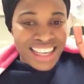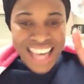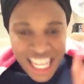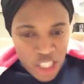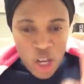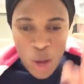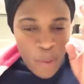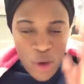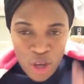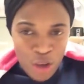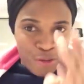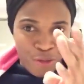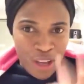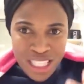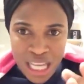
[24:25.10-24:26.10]
Get up on
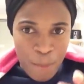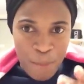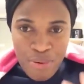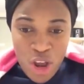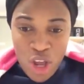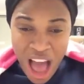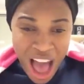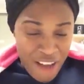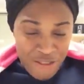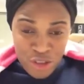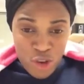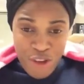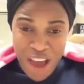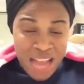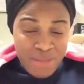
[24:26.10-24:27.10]
your feet and pray.
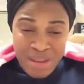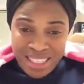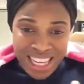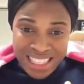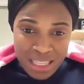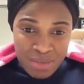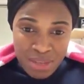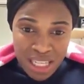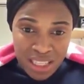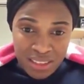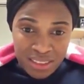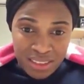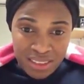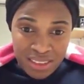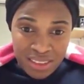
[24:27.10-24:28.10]
As you've heard my testimony.
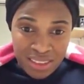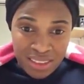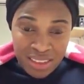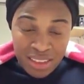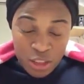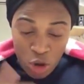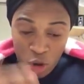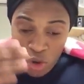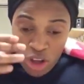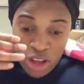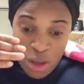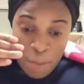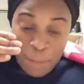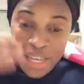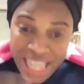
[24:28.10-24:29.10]
So
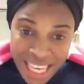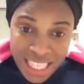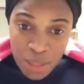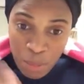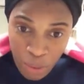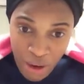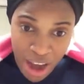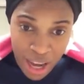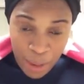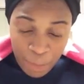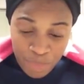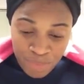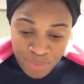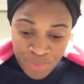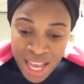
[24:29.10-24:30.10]
please pray.
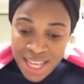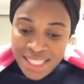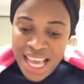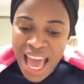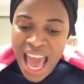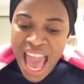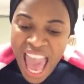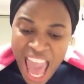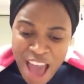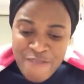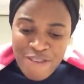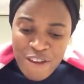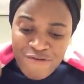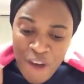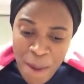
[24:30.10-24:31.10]
Say,
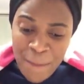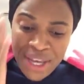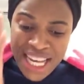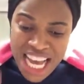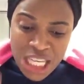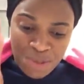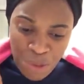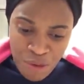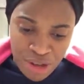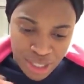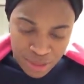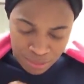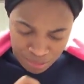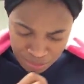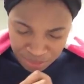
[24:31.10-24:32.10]
every familiar
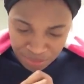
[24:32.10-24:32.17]
spirit